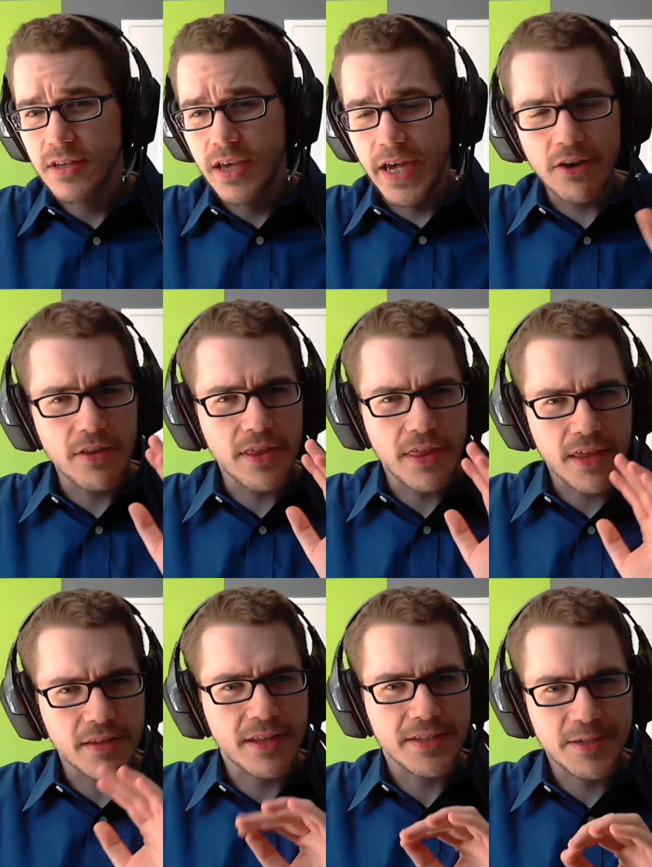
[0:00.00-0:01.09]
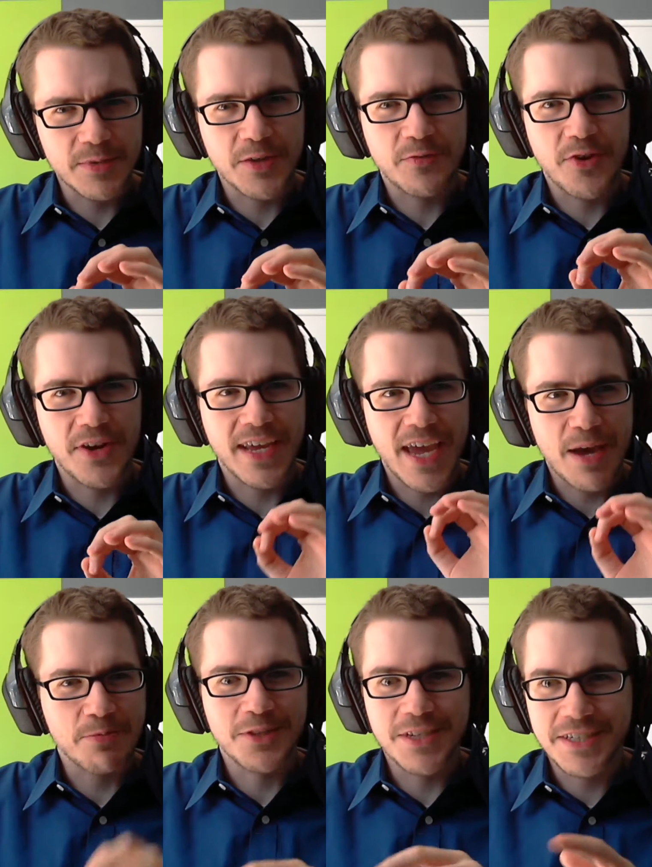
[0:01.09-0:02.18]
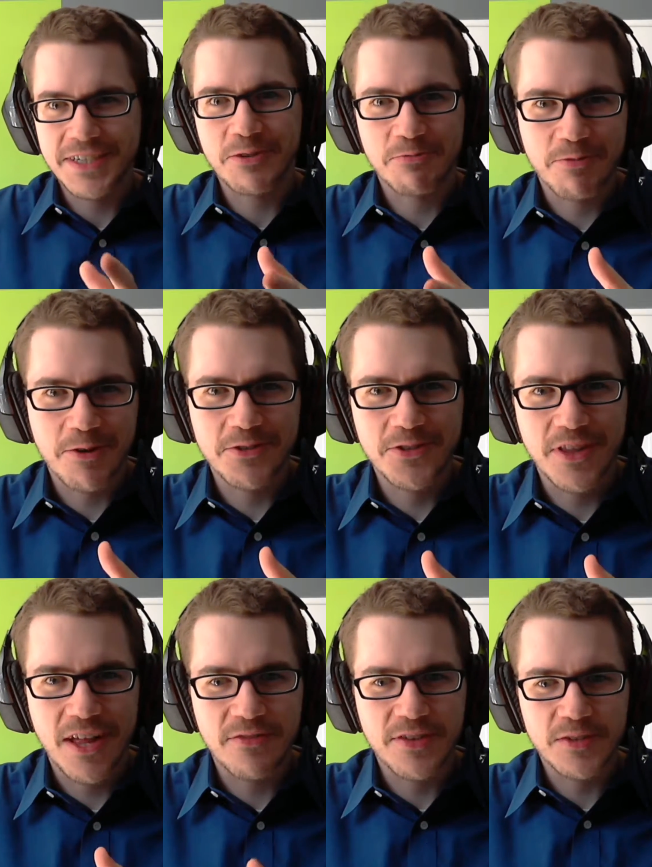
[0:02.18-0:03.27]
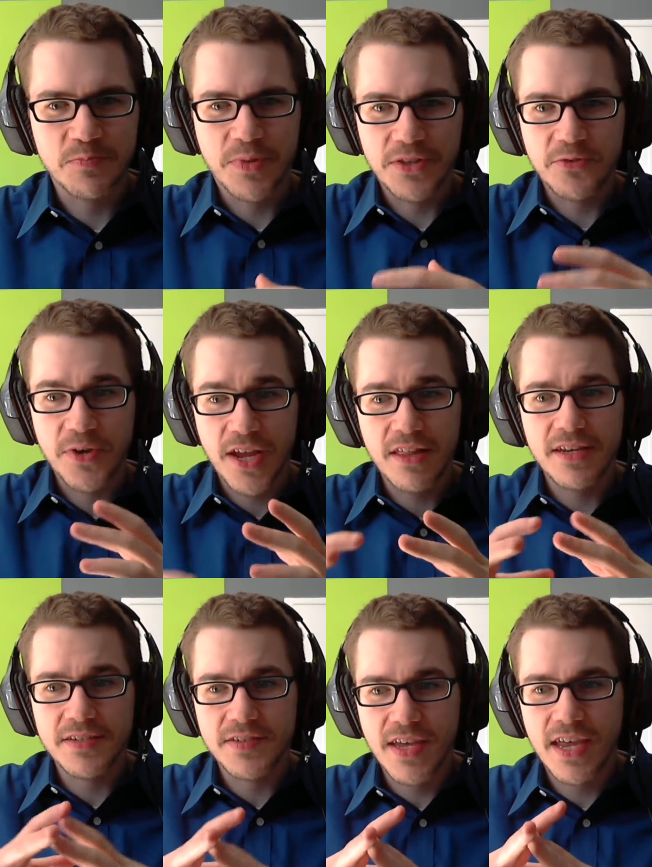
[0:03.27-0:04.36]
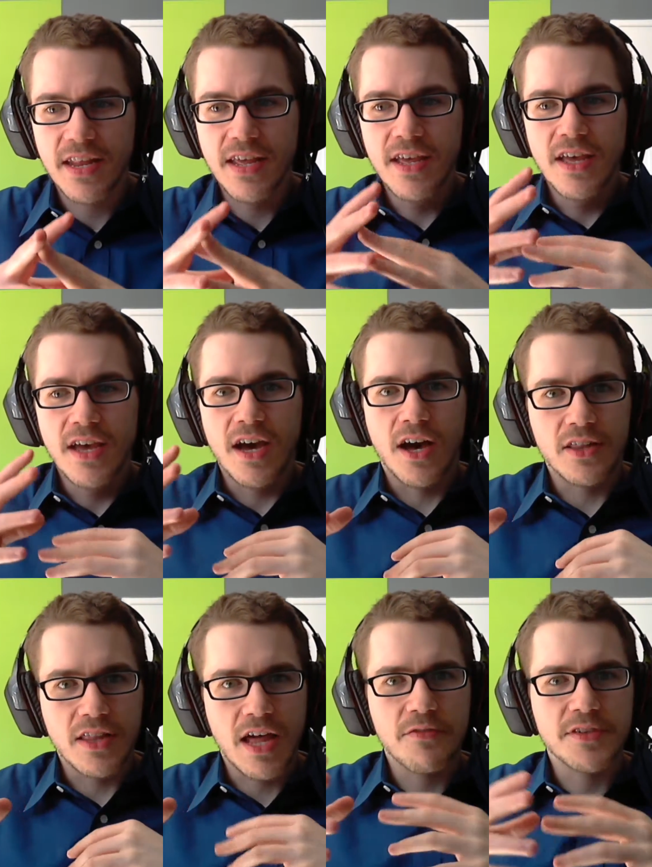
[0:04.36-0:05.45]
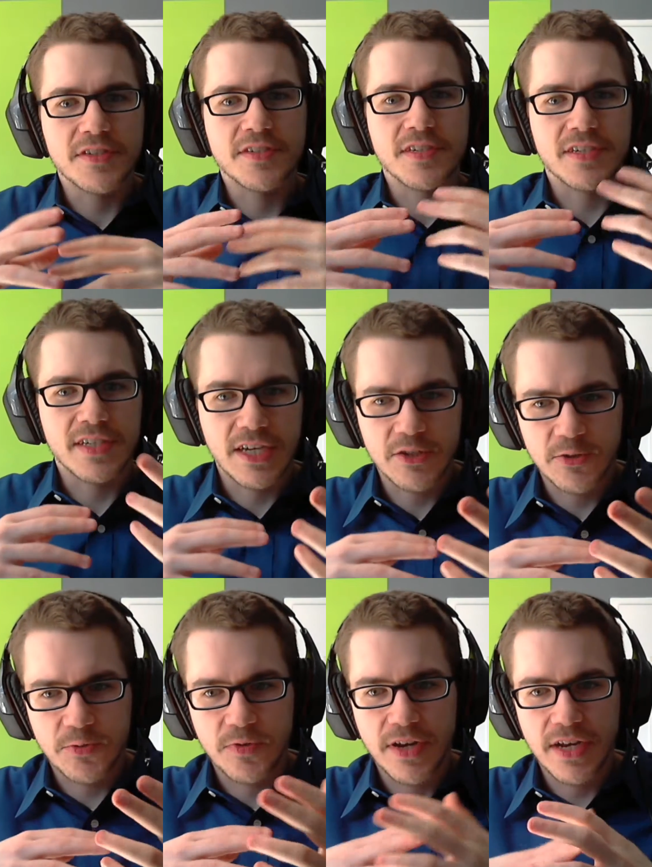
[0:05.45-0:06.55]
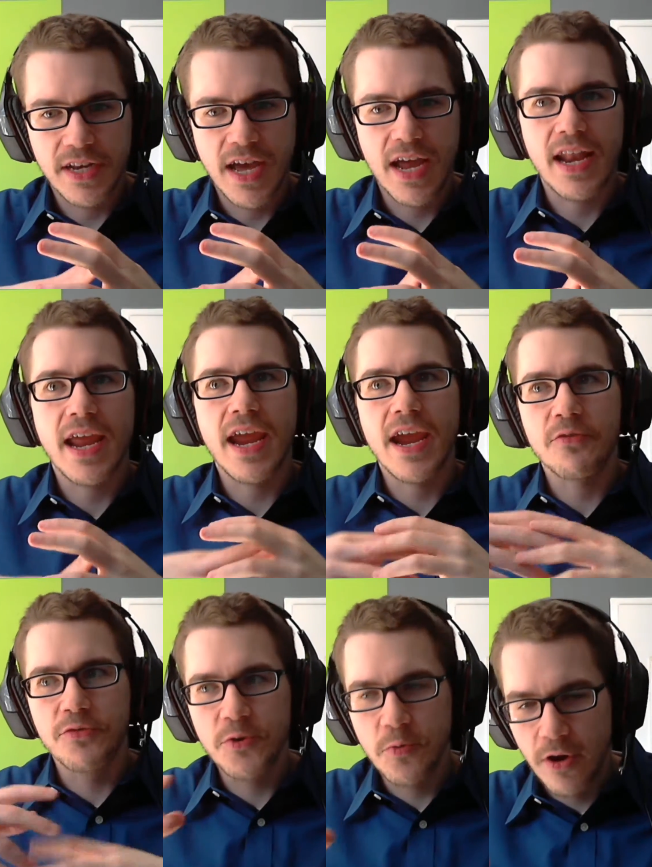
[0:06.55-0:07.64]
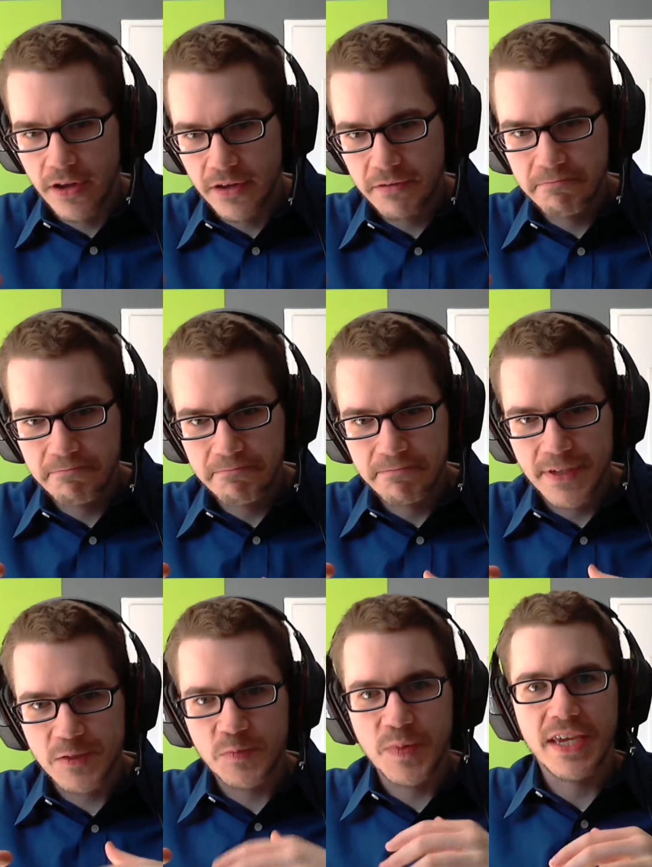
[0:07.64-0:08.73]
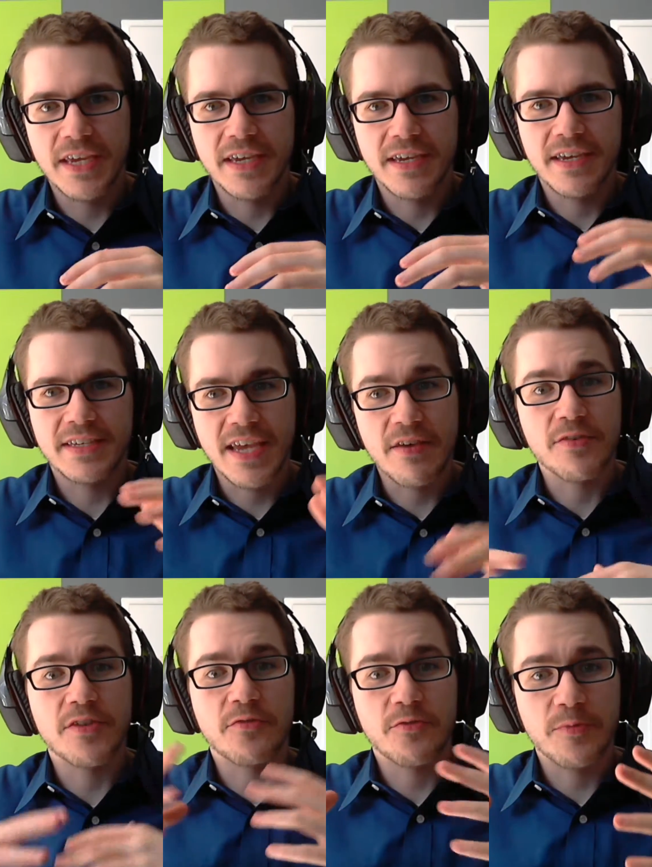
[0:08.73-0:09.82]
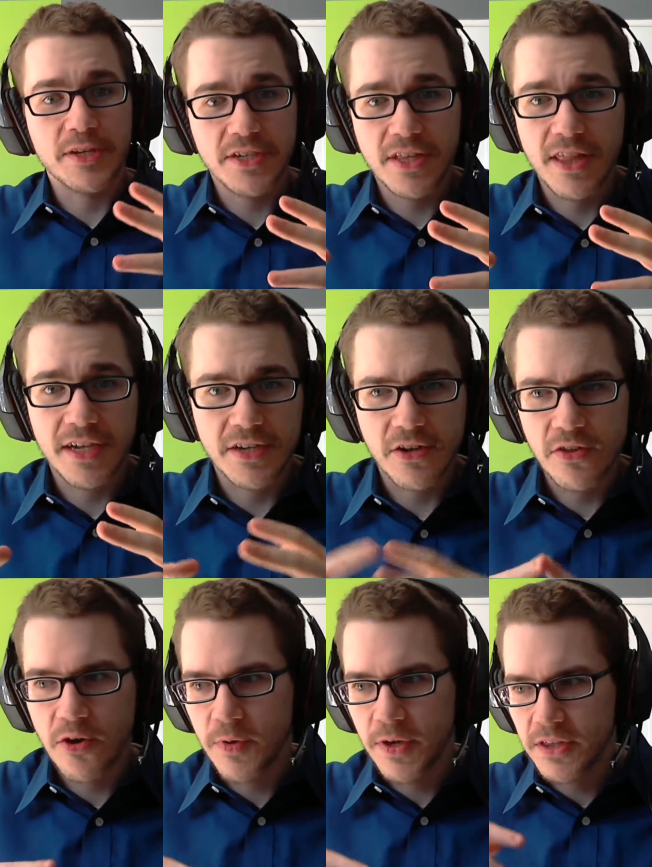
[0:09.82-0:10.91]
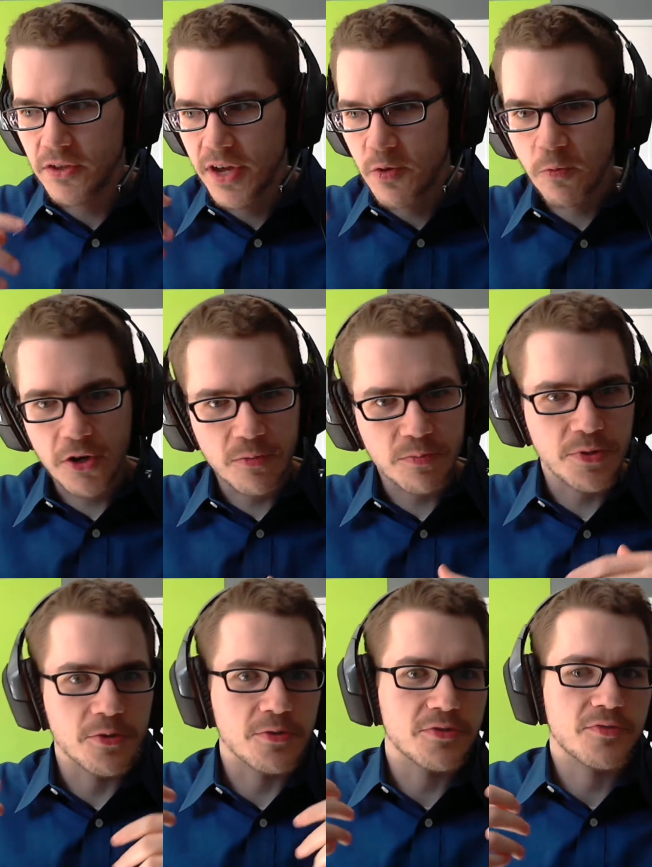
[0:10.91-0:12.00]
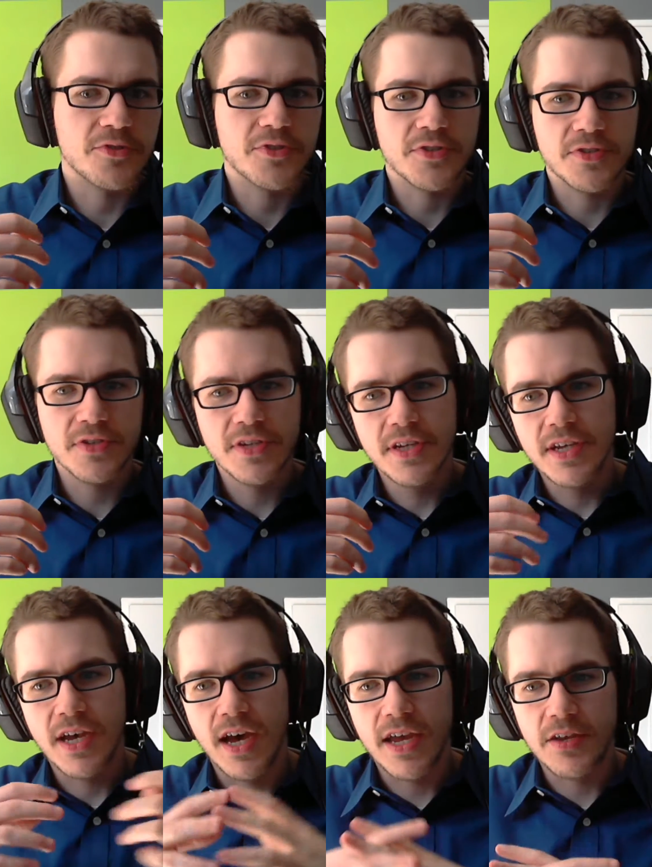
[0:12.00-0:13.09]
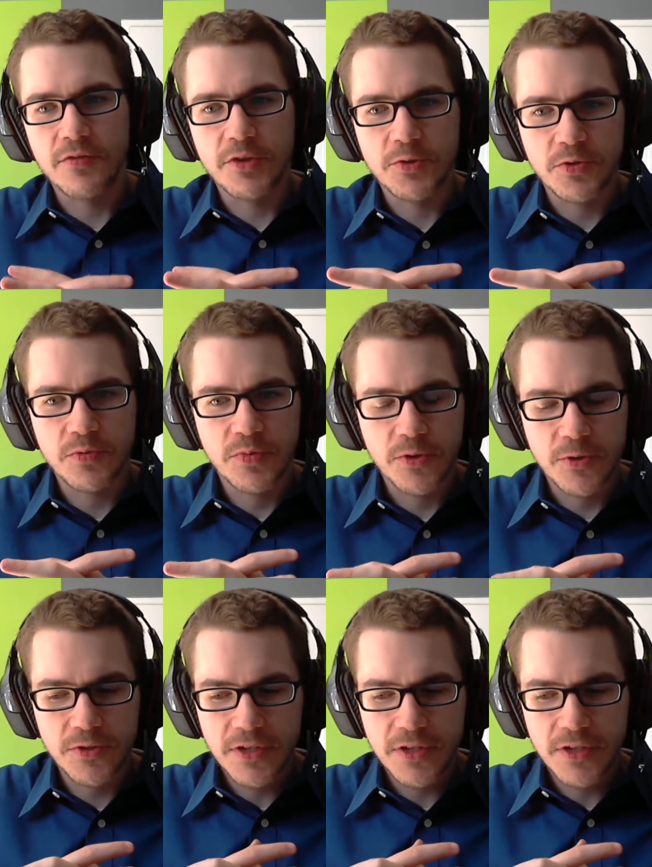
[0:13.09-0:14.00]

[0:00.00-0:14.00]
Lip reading: I know that seems like a very capitalistic approach to a lot of this, but the reality is that a lot of this is contextual, right? Not everyone is having their information collected, although we can look at work computers versus individual computers.